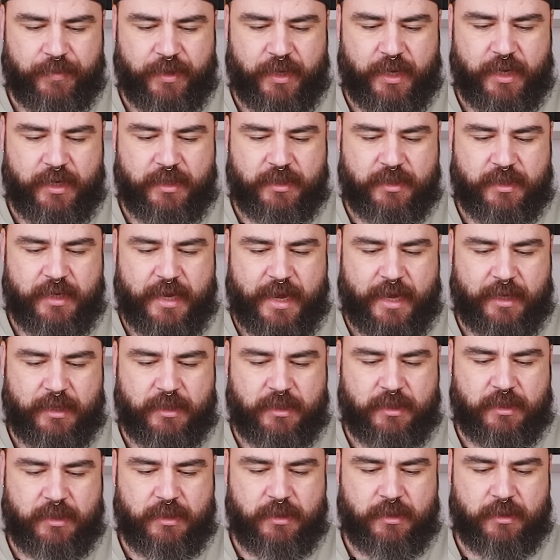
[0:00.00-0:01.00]
Is
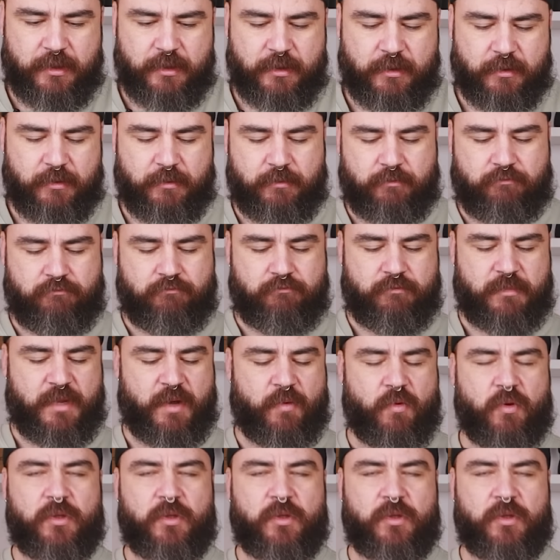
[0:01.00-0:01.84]
that the